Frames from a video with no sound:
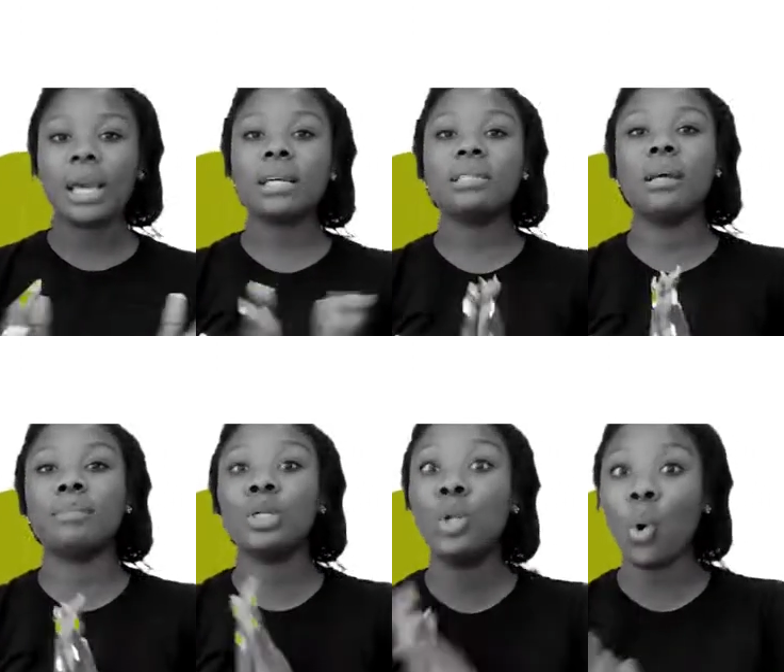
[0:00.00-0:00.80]

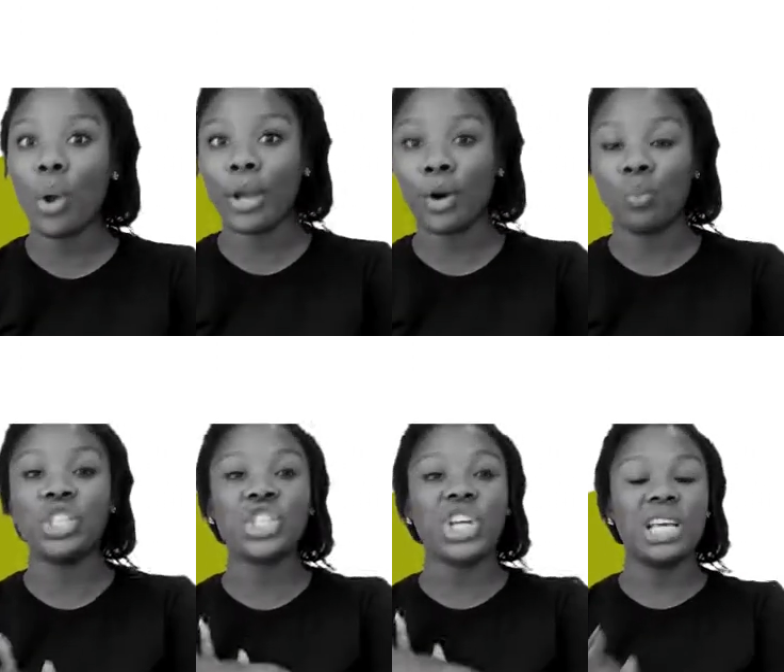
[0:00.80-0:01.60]
except lawyer,
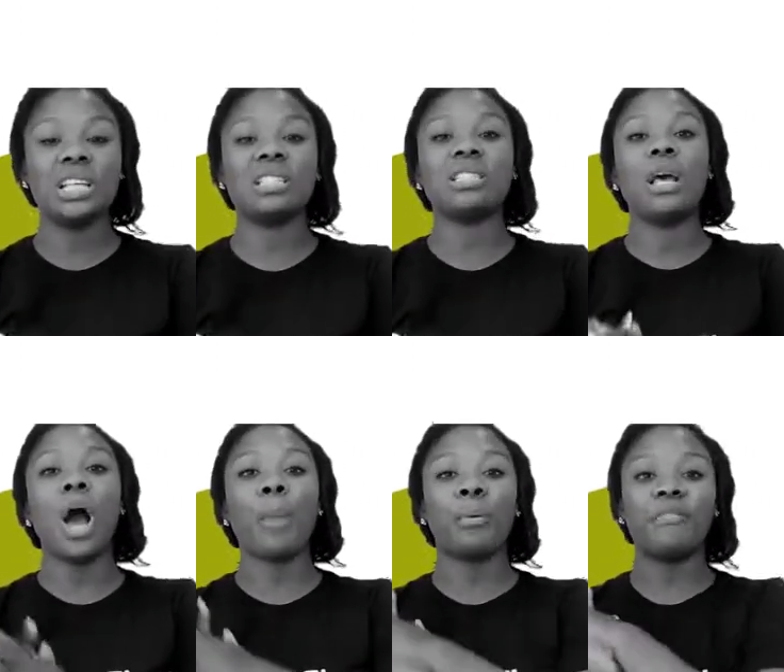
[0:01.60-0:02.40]
which is
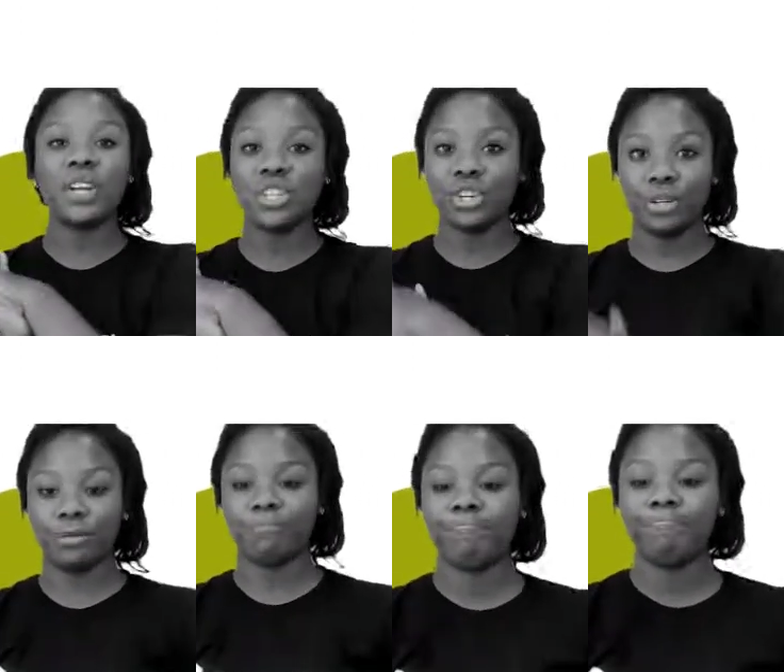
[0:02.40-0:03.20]
a
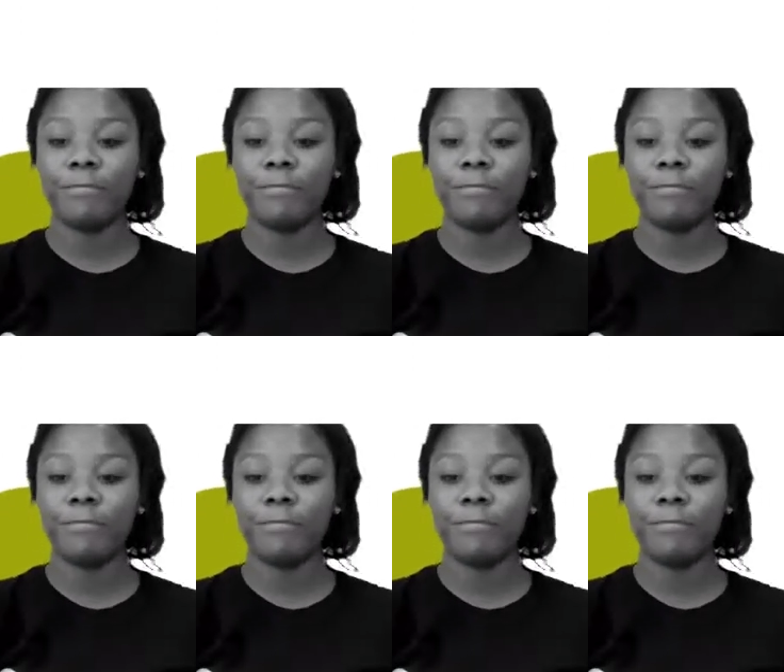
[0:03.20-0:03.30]
profession.